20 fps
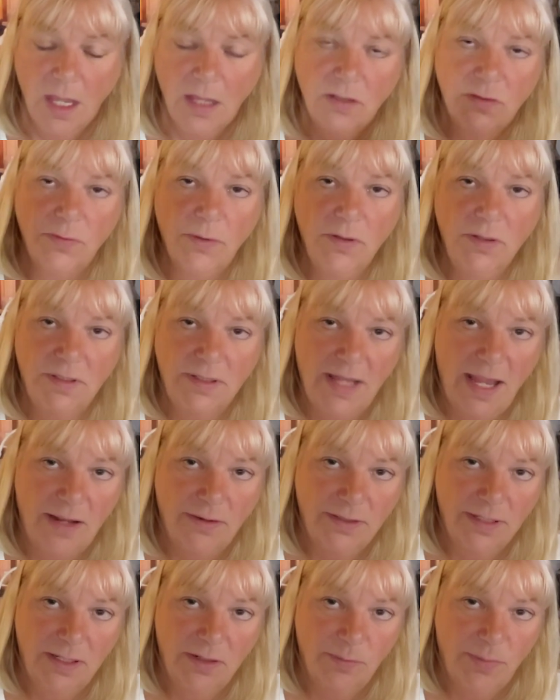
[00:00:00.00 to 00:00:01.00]
It's rooted
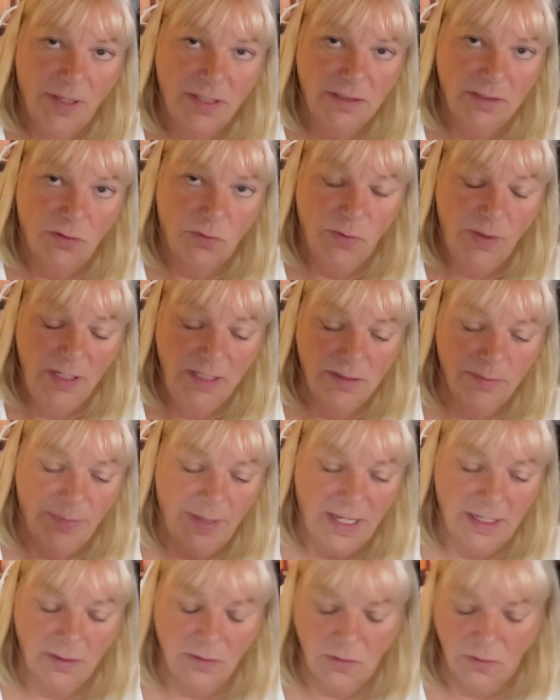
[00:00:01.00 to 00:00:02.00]
down here by the Queen of
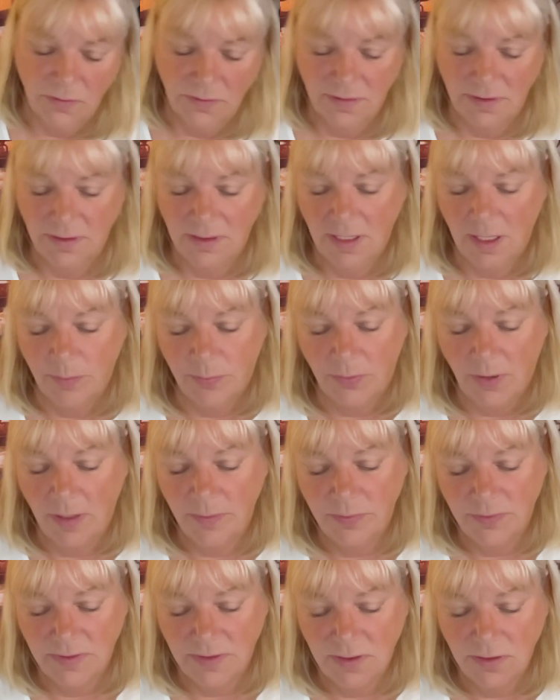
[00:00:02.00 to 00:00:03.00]
Pentacles in the upright
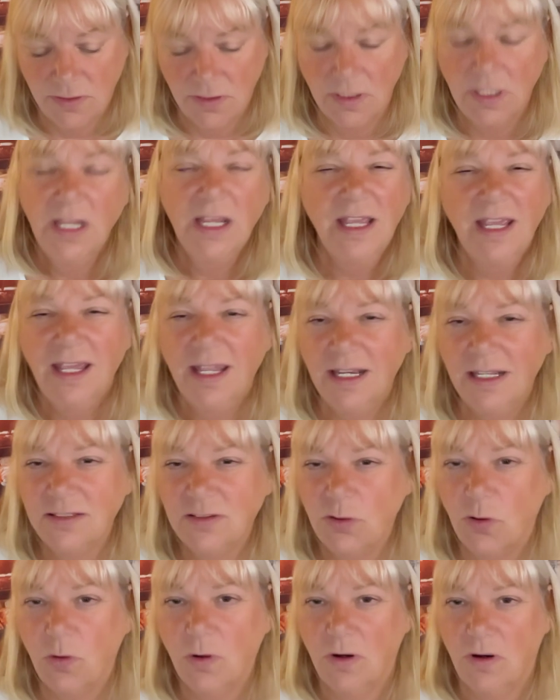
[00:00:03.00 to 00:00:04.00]
position. It is
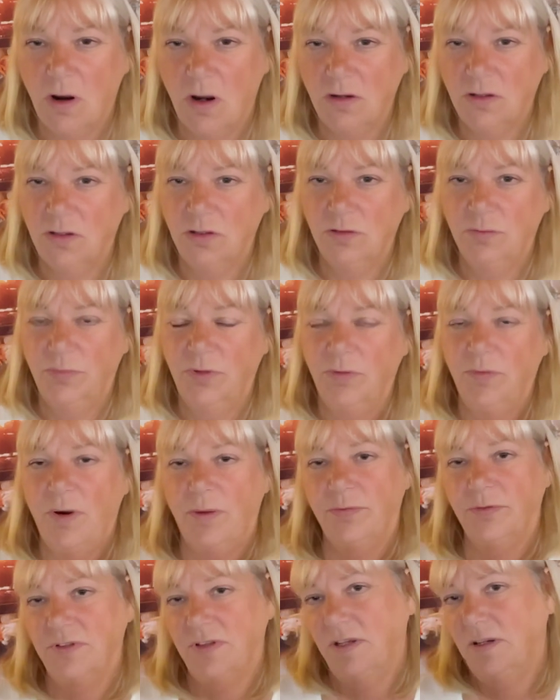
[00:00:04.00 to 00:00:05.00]
a court card, could be
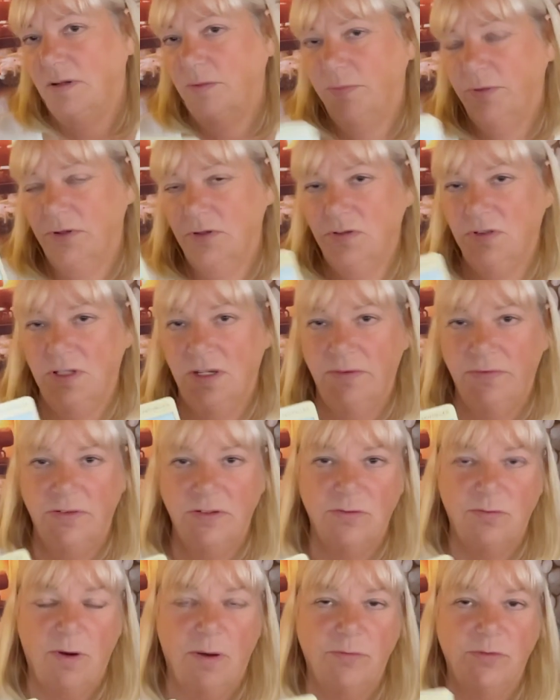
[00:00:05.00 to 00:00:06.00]
representing a person. If
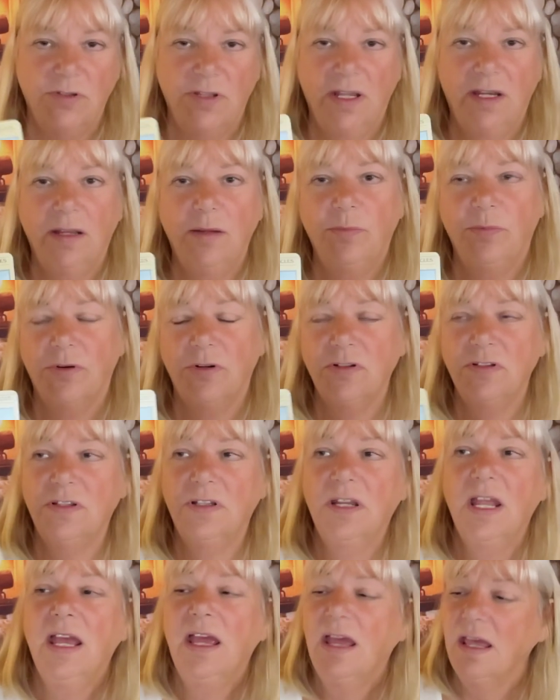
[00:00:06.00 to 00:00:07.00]
it's representing a
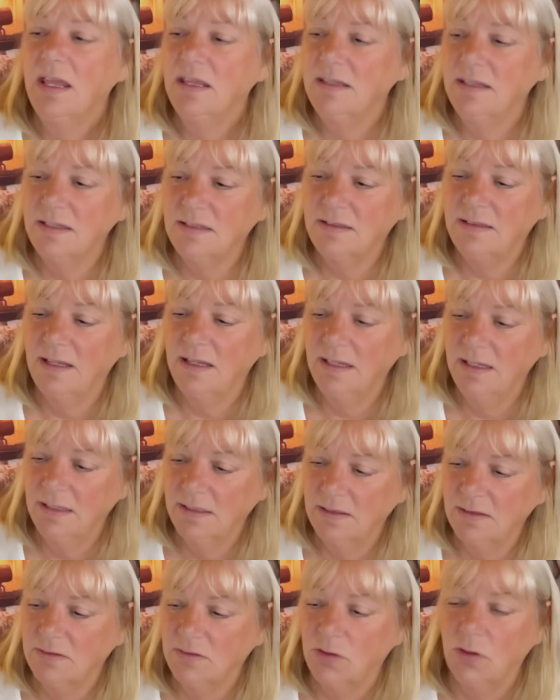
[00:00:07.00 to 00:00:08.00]
person, this
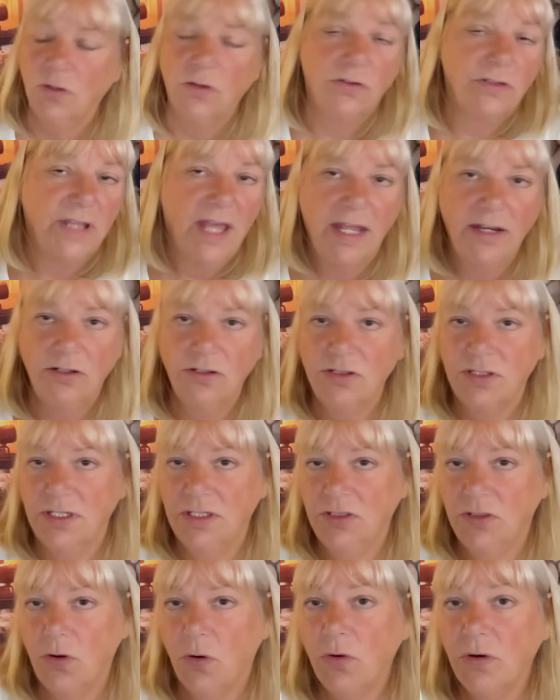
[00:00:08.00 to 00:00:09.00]
is Earth energy,
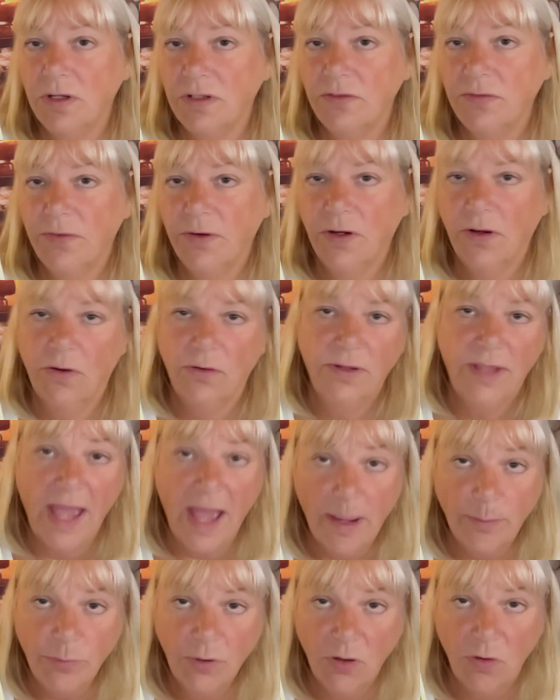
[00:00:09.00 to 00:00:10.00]
Taurus, Virgo,
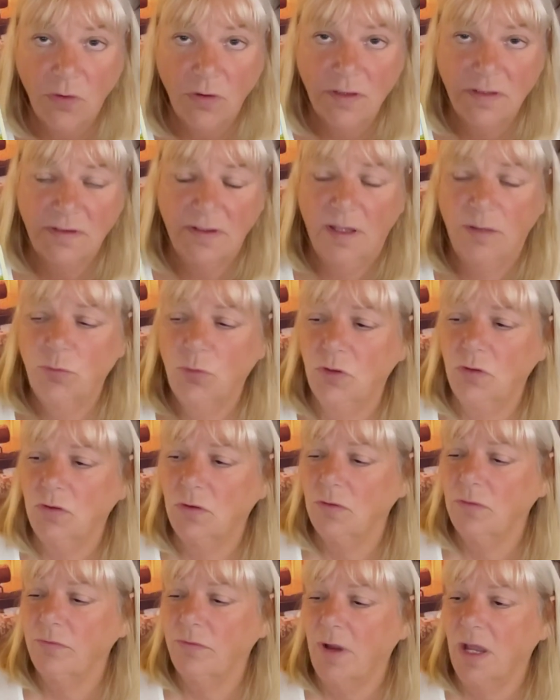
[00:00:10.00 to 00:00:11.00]
Capricorn, Sun, Moon,
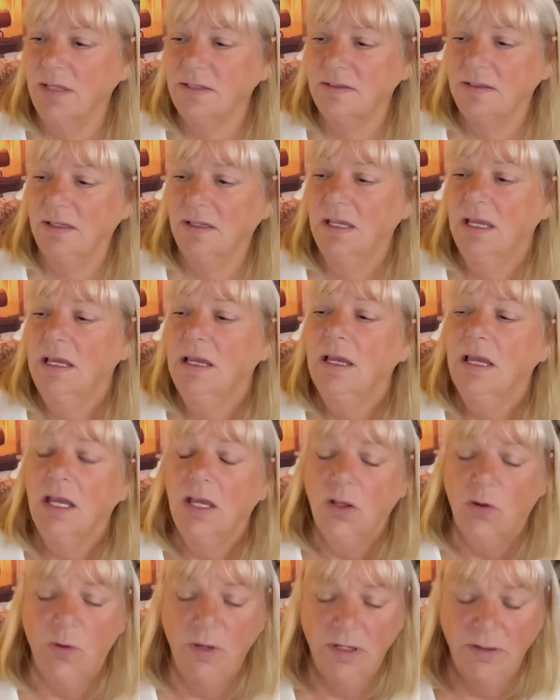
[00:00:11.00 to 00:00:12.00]
or Rising.
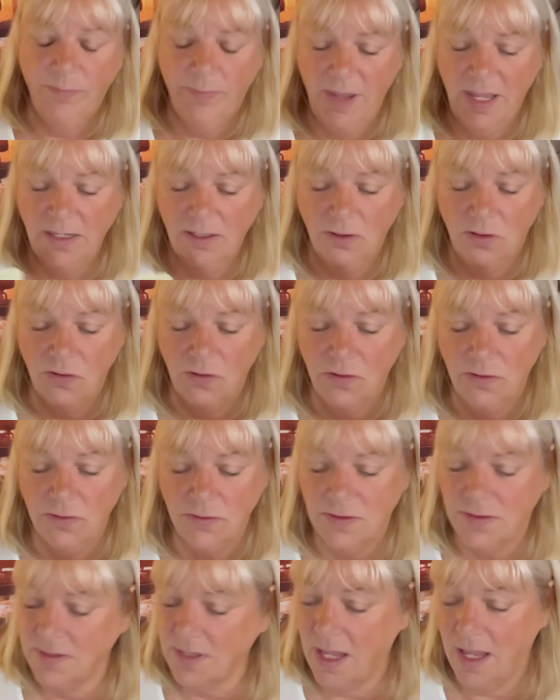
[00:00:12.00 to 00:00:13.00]
Queen of
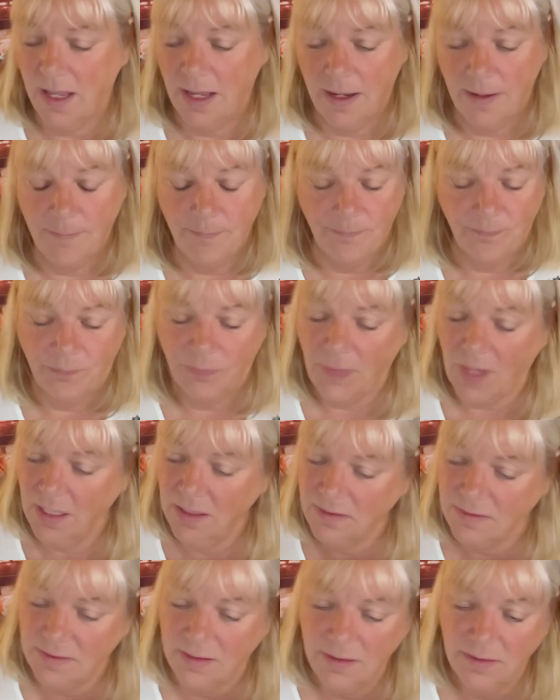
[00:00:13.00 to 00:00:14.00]
Pentacles
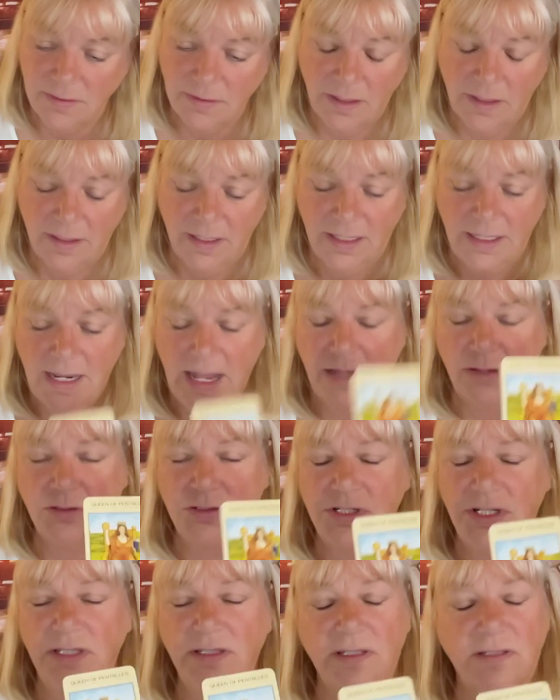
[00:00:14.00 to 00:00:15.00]
is an
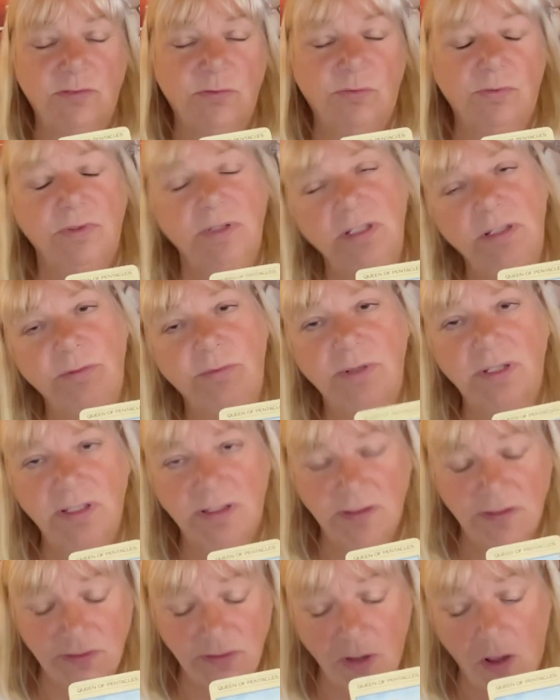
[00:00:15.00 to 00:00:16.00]
energy that's really,
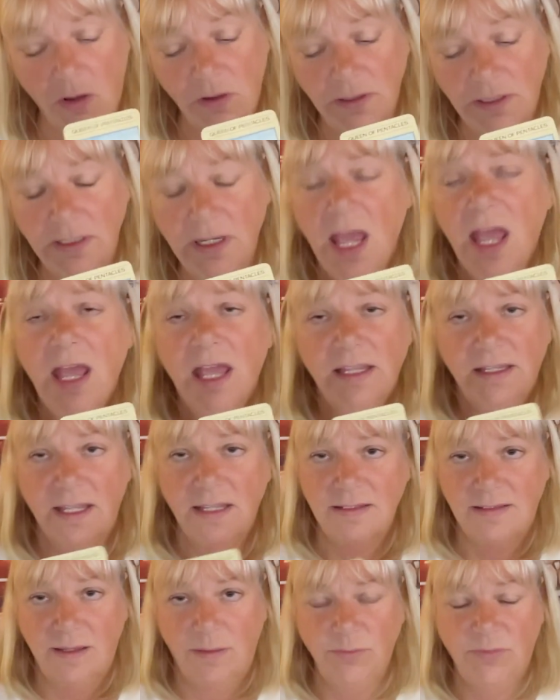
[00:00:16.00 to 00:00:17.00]
really solid,
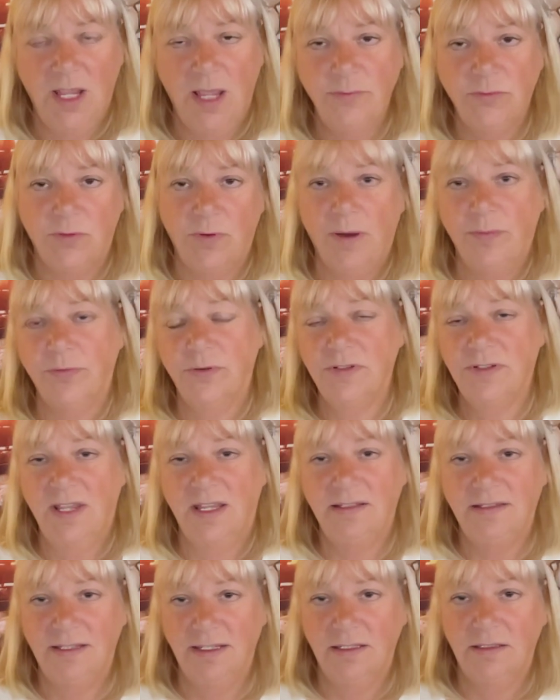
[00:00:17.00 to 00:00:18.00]
can sometimes
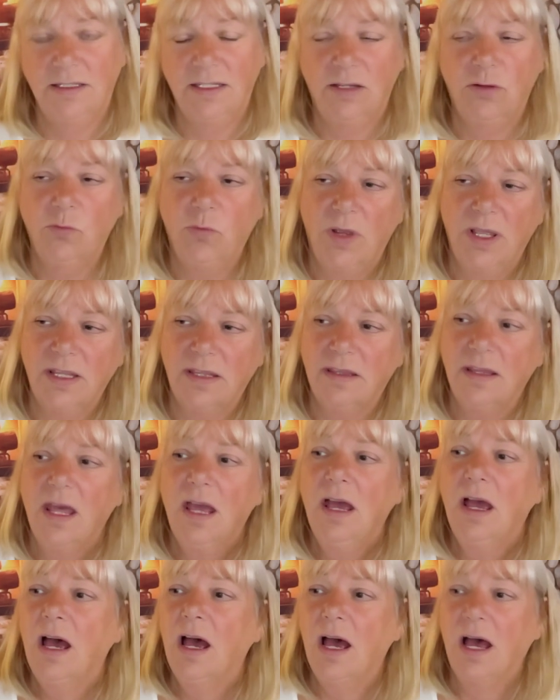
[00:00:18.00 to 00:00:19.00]
represent dealing with
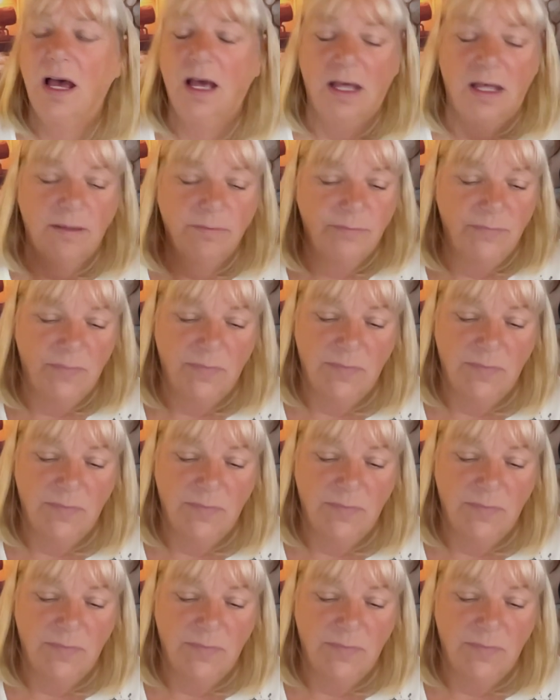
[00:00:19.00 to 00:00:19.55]
an